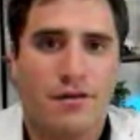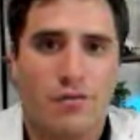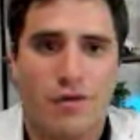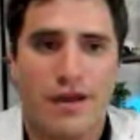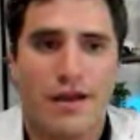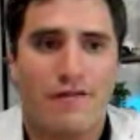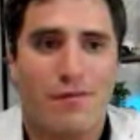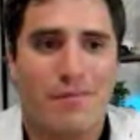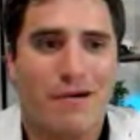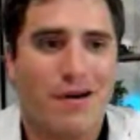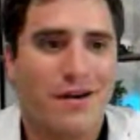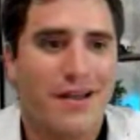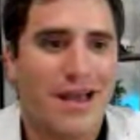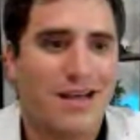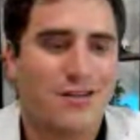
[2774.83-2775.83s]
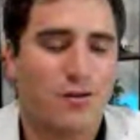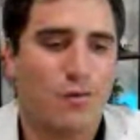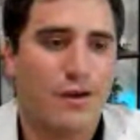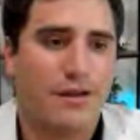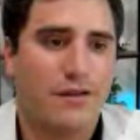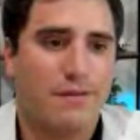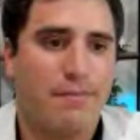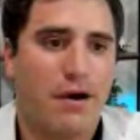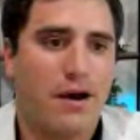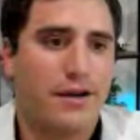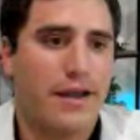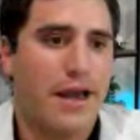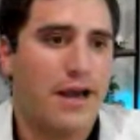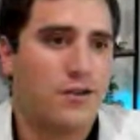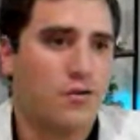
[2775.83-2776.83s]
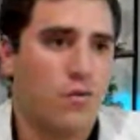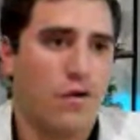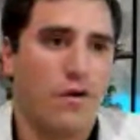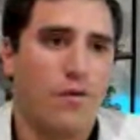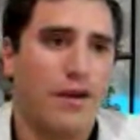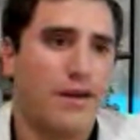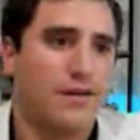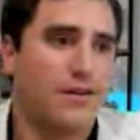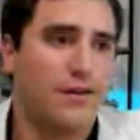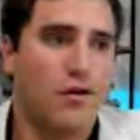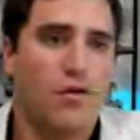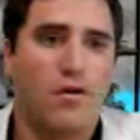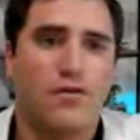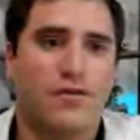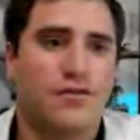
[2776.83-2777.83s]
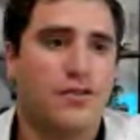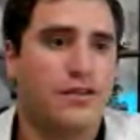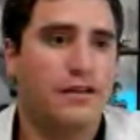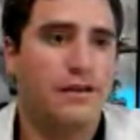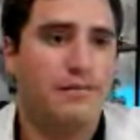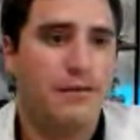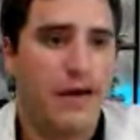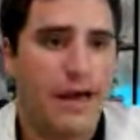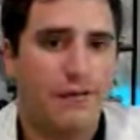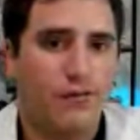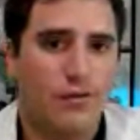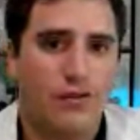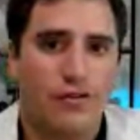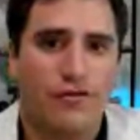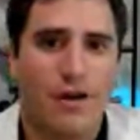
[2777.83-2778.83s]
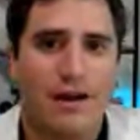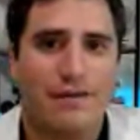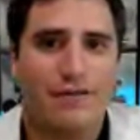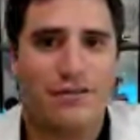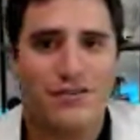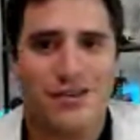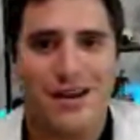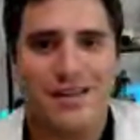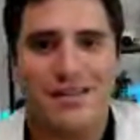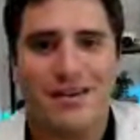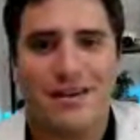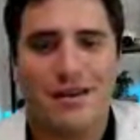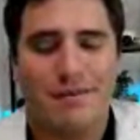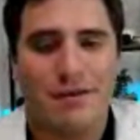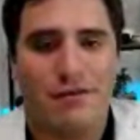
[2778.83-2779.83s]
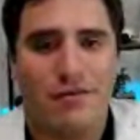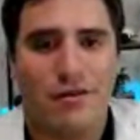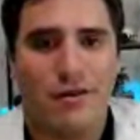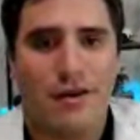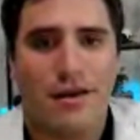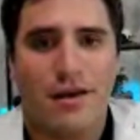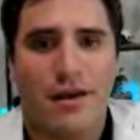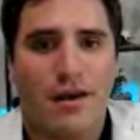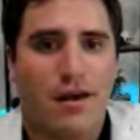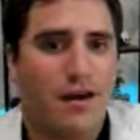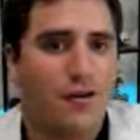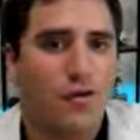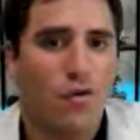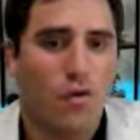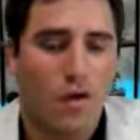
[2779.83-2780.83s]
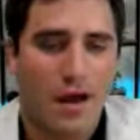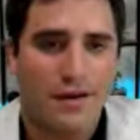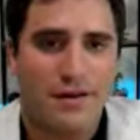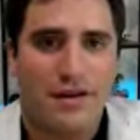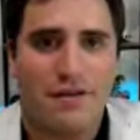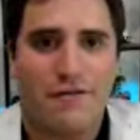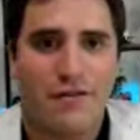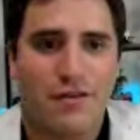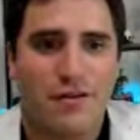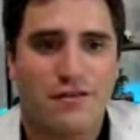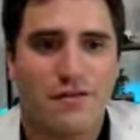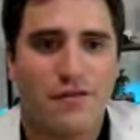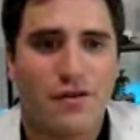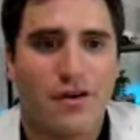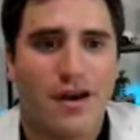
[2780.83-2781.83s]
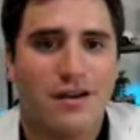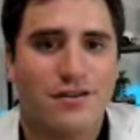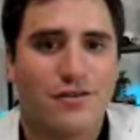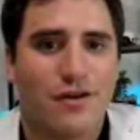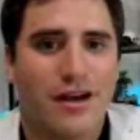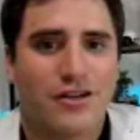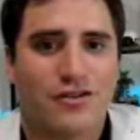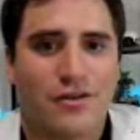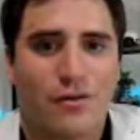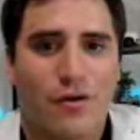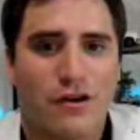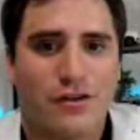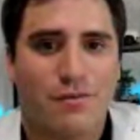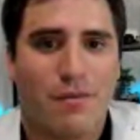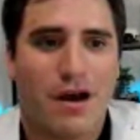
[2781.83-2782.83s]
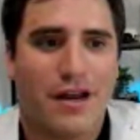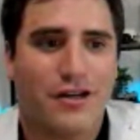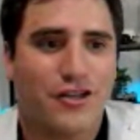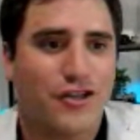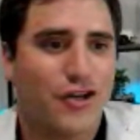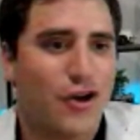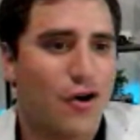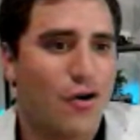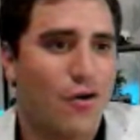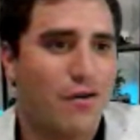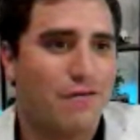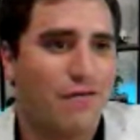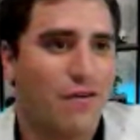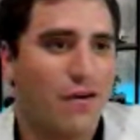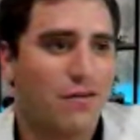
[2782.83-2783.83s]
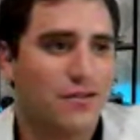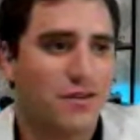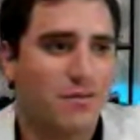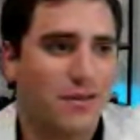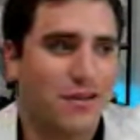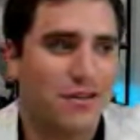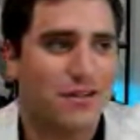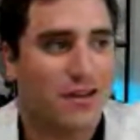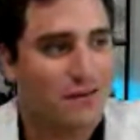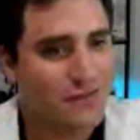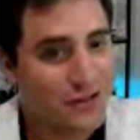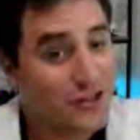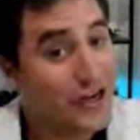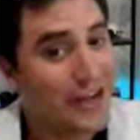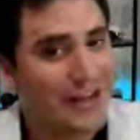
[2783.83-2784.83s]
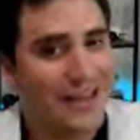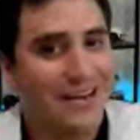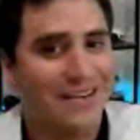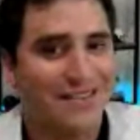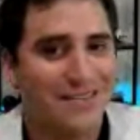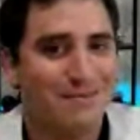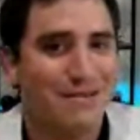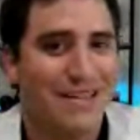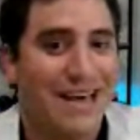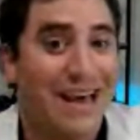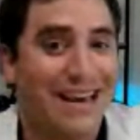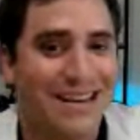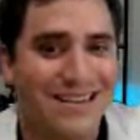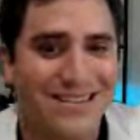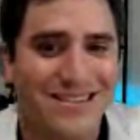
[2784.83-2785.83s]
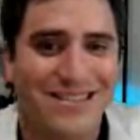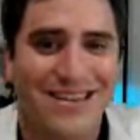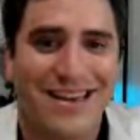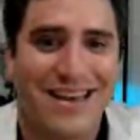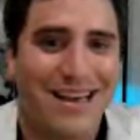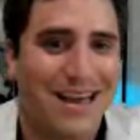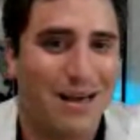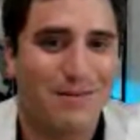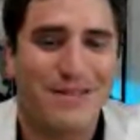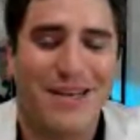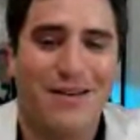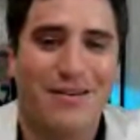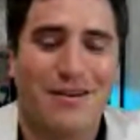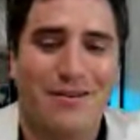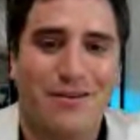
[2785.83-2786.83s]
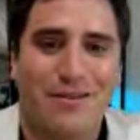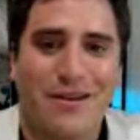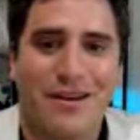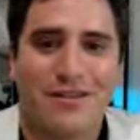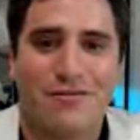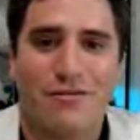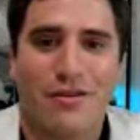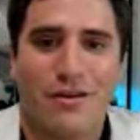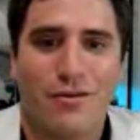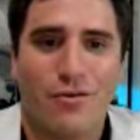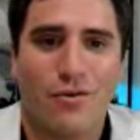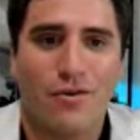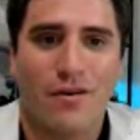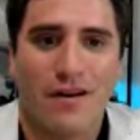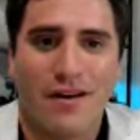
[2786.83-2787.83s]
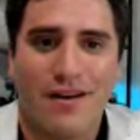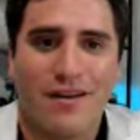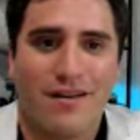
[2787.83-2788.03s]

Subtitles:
We have a weekly podcast where we get to go on those deep dives with the drivers. And I think it'd be really cool idea for those of you guys who actually watch my show and follow some of this stuff to check into some of that. Cause I'm telling you, it only gets really cooler.